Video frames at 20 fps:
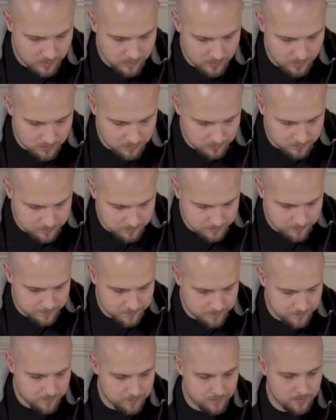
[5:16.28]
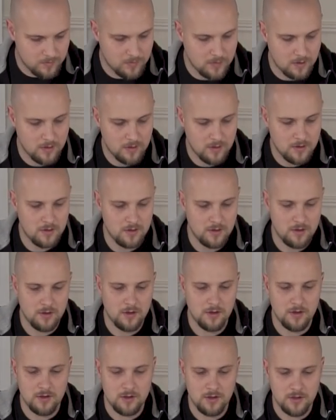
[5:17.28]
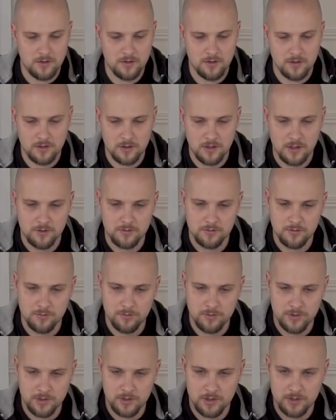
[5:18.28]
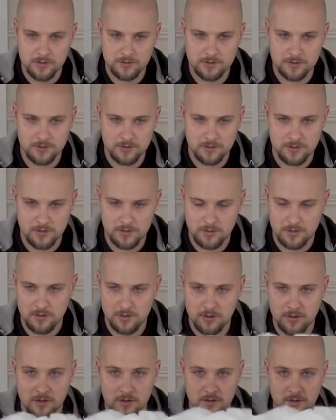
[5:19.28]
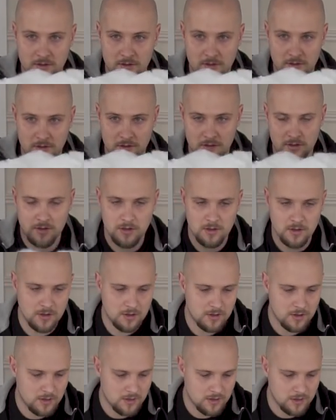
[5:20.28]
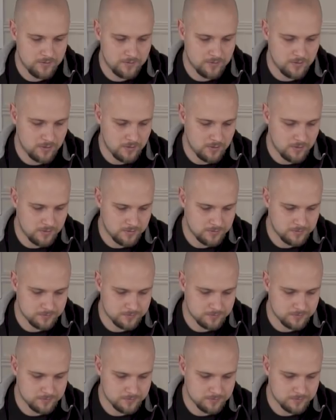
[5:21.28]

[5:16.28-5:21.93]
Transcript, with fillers: Okay. And now the cloud will be nice and level.